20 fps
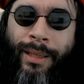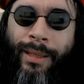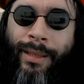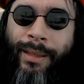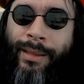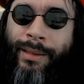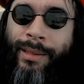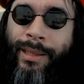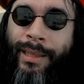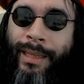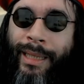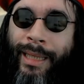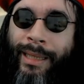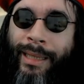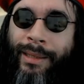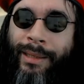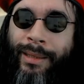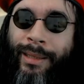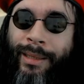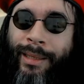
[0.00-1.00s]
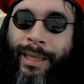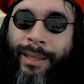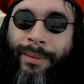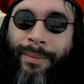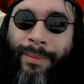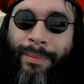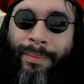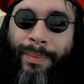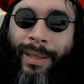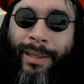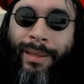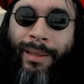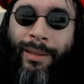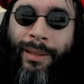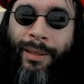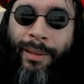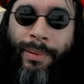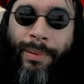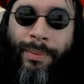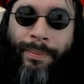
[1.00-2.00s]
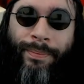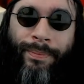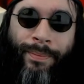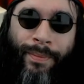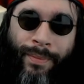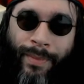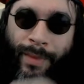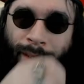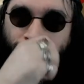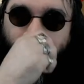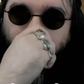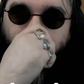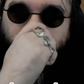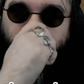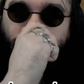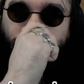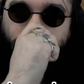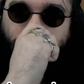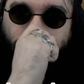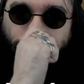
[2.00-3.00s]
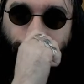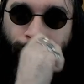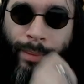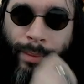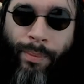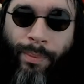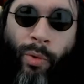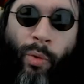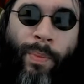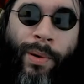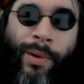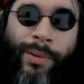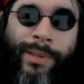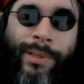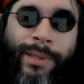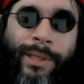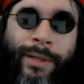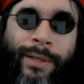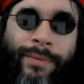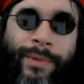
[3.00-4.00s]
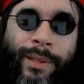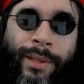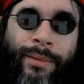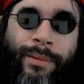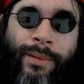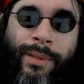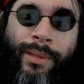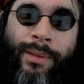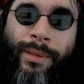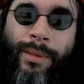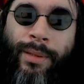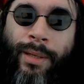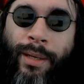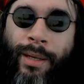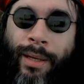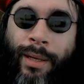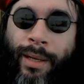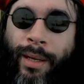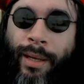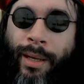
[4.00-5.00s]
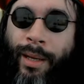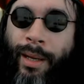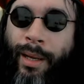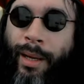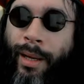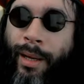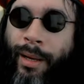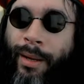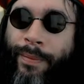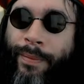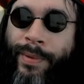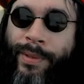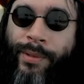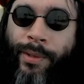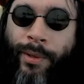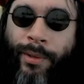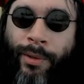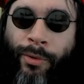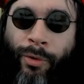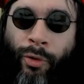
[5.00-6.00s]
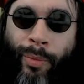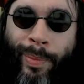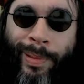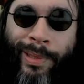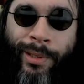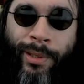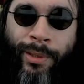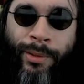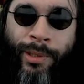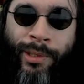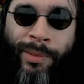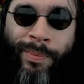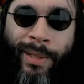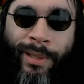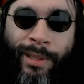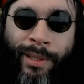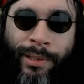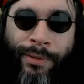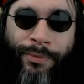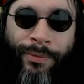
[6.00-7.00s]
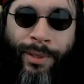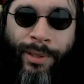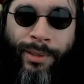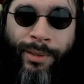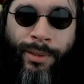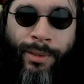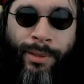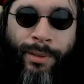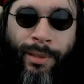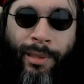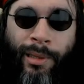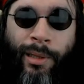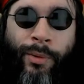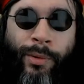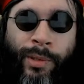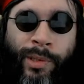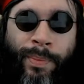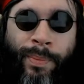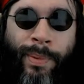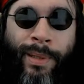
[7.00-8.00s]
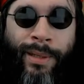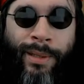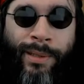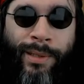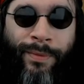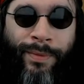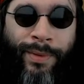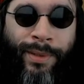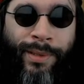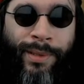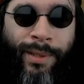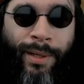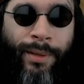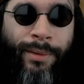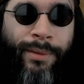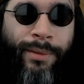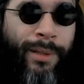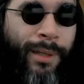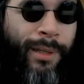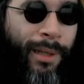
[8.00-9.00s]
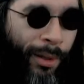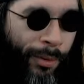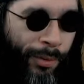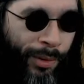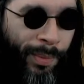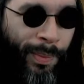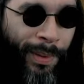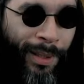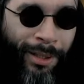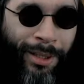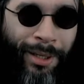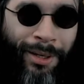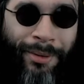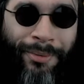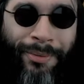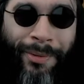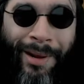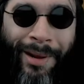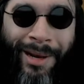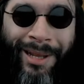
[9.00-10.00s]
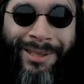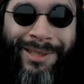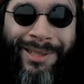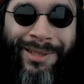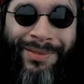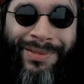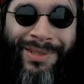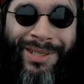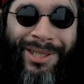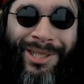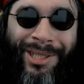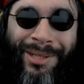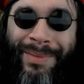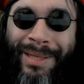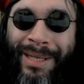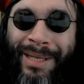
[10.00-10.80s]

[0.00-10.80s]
So yeah, again, buckle up. In more positive news, the Solar Orbiter just made its first close pass of the Sun, close being a relative term,